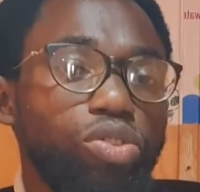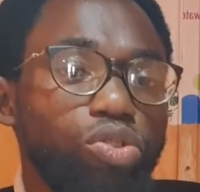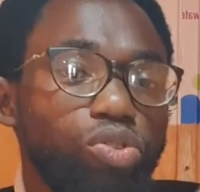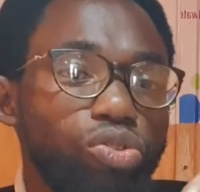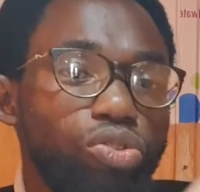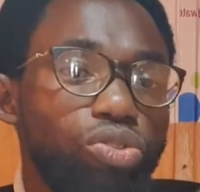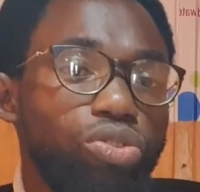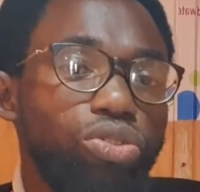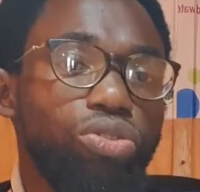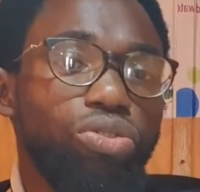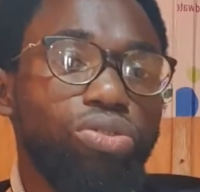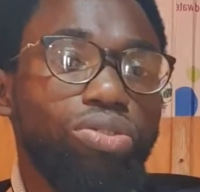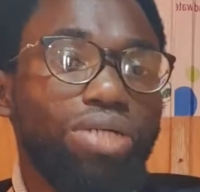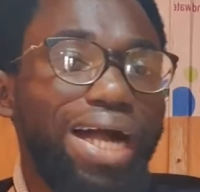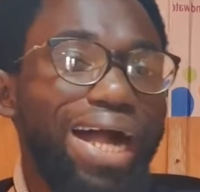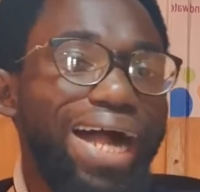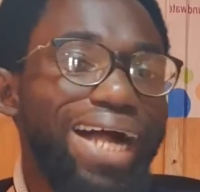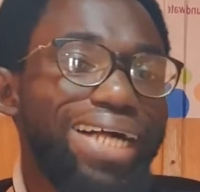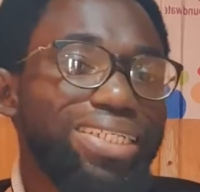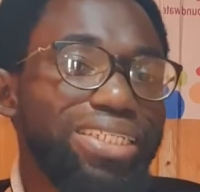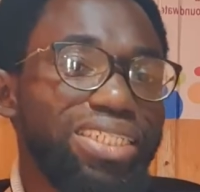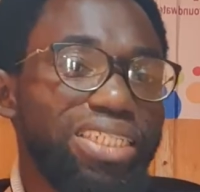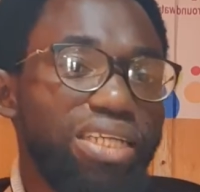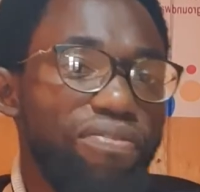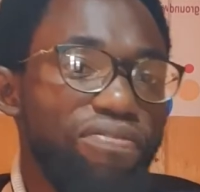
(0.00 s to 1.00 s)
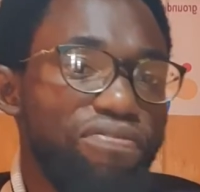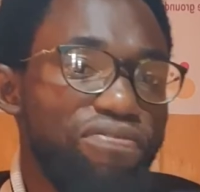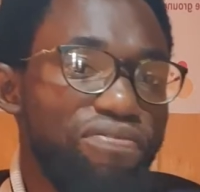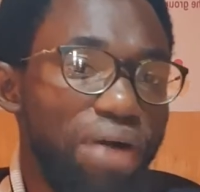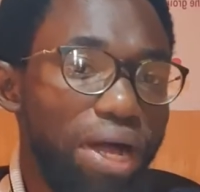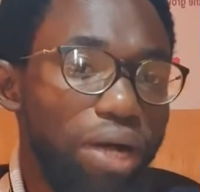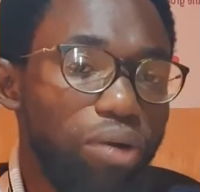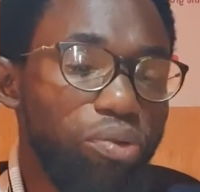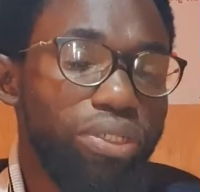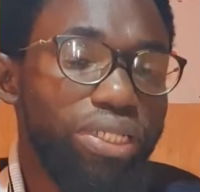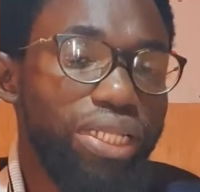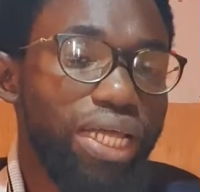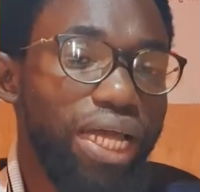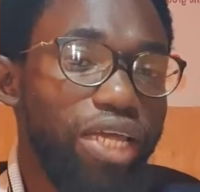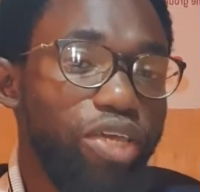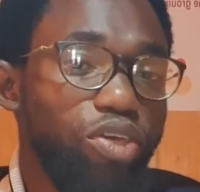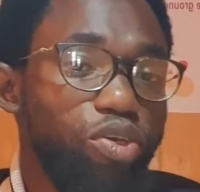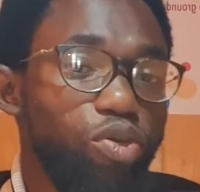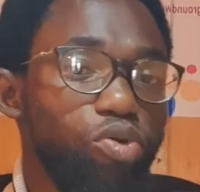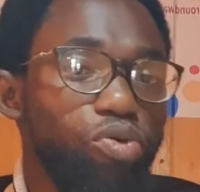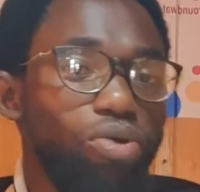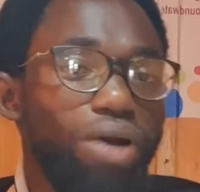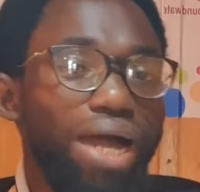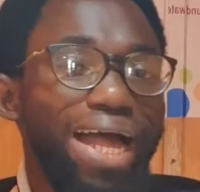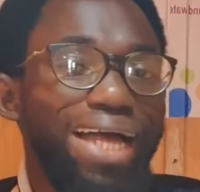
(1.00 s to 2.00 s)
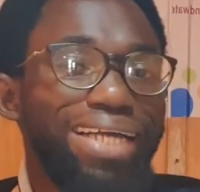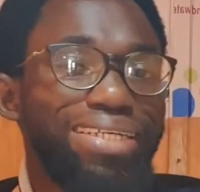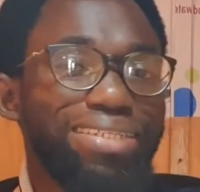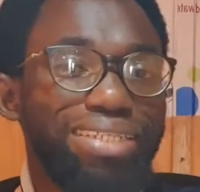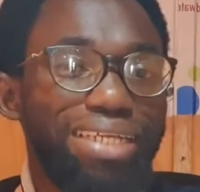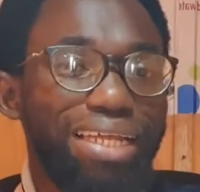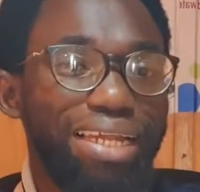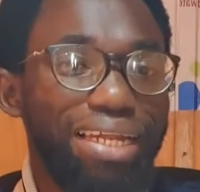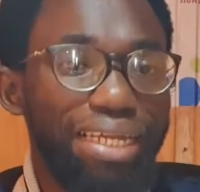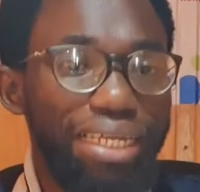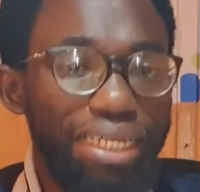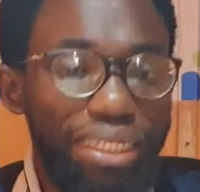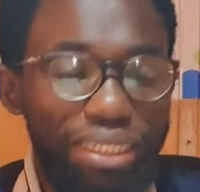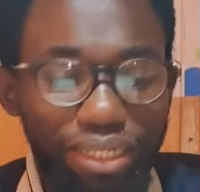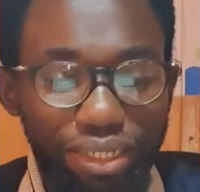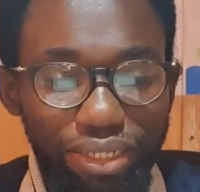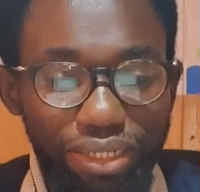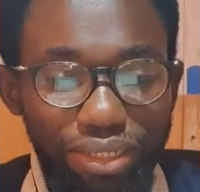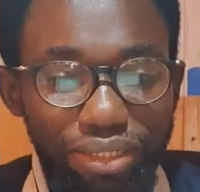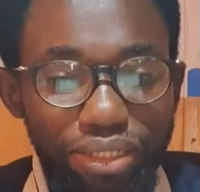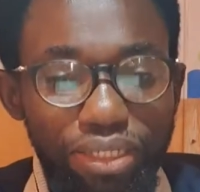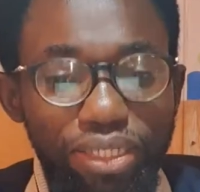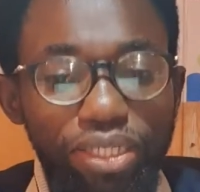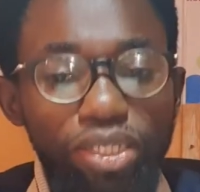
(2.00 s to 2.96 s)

you as the founder, you as the leader,